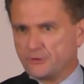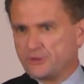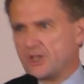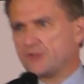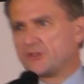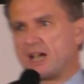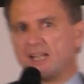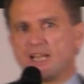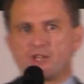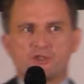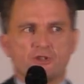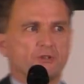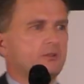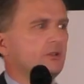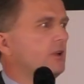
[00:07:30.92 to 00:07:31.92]
that's that
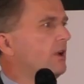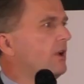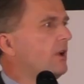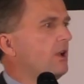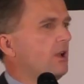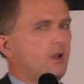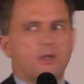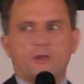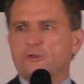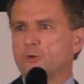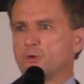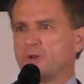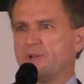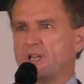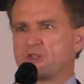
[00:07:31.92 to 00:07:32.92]
election.
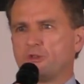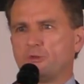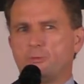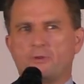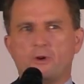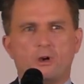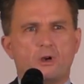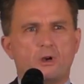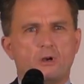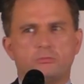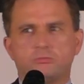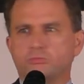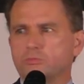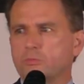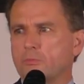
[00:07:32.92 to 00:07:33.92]
Talking of elections, we've got
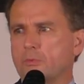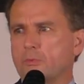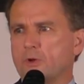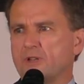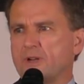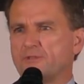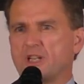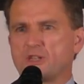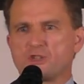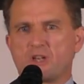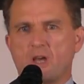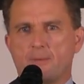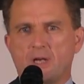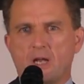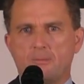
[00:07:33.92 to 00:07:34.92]
another election
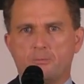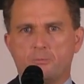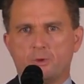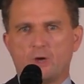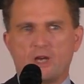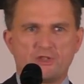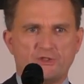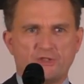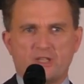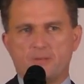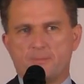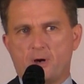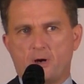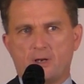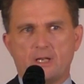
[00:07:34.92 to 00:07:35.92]
coming up. We're not actually
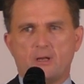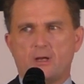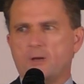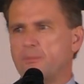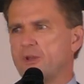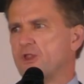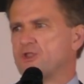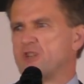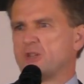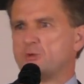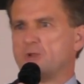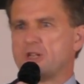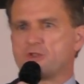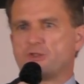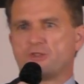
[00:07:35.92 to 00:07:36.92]
taking part in it, but the
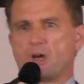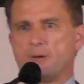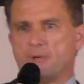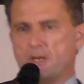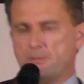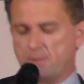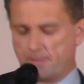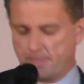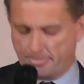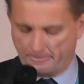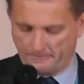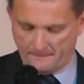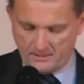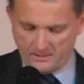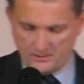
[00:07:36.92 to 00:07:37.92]
general election's coming up,
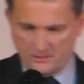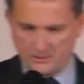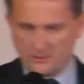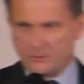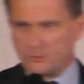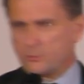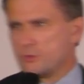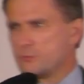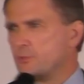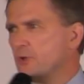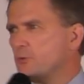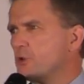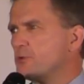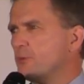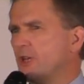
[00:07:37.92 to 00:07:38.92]

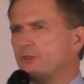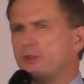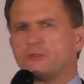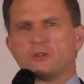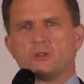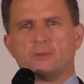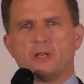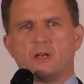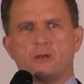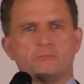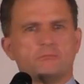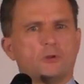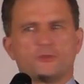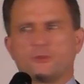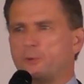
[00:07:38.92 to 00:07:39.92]
which means there's going to be
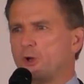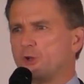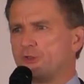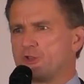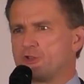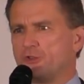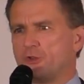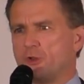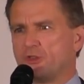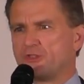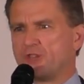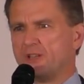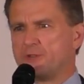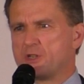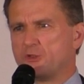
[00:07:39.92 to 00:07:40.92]
lots of politicians on the
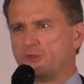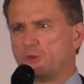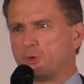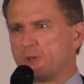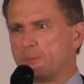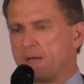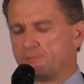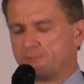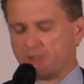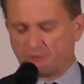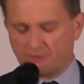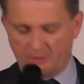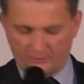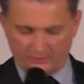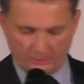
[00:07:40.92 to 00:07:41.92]
television talking about
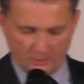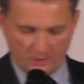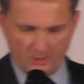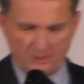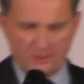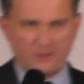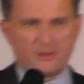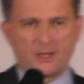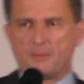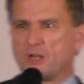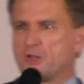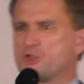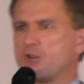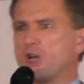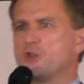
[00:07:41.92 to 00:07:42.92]
Brexit, so that
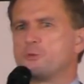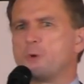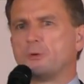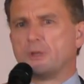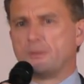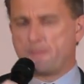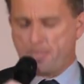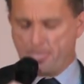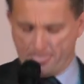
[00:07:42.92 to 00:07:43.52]
make a change, won't it?